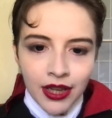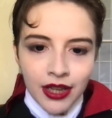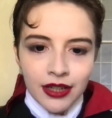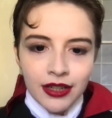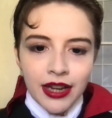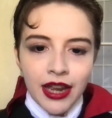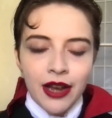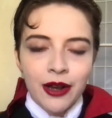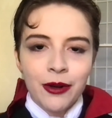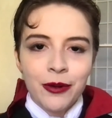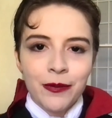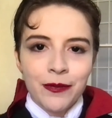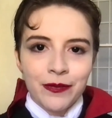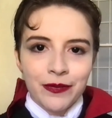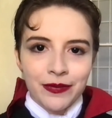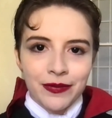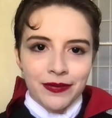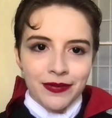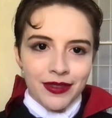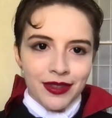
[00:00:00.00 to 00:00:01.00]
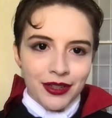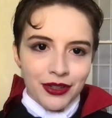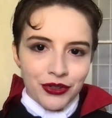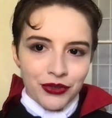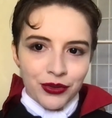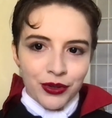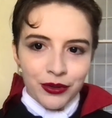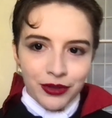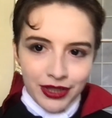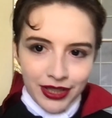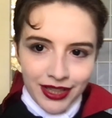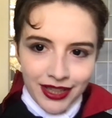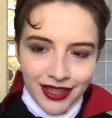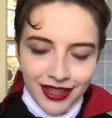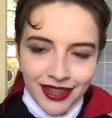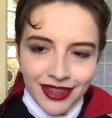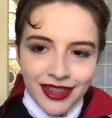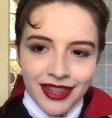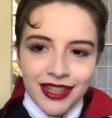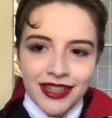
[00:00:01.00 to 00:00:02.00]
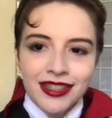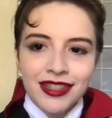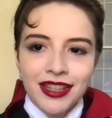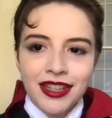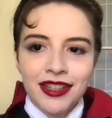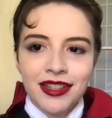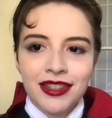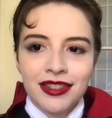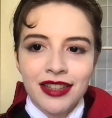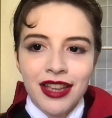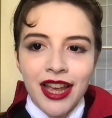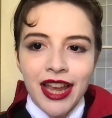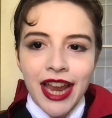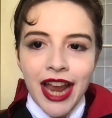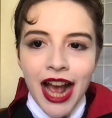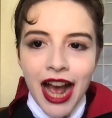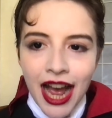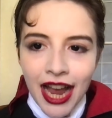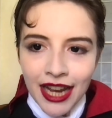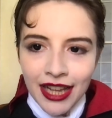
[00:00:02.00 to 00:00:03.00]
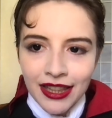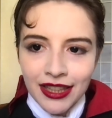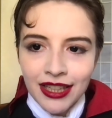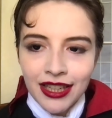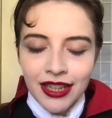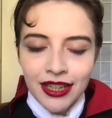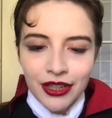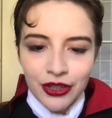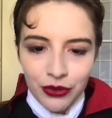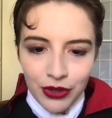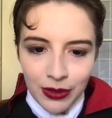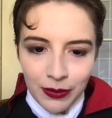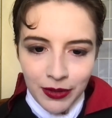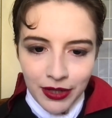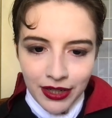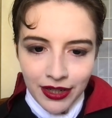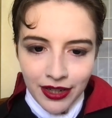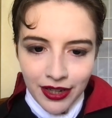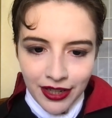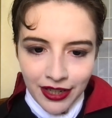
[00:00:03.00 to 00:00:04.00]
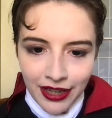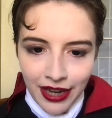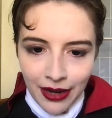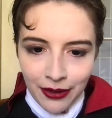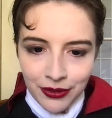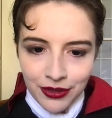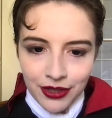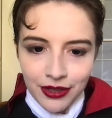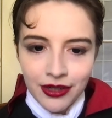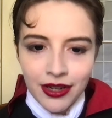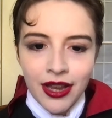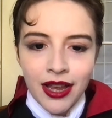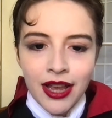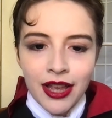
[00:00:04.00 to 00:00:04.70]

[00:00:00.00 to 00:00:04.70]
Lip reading: Now, truly, this is a highly creepy encounter.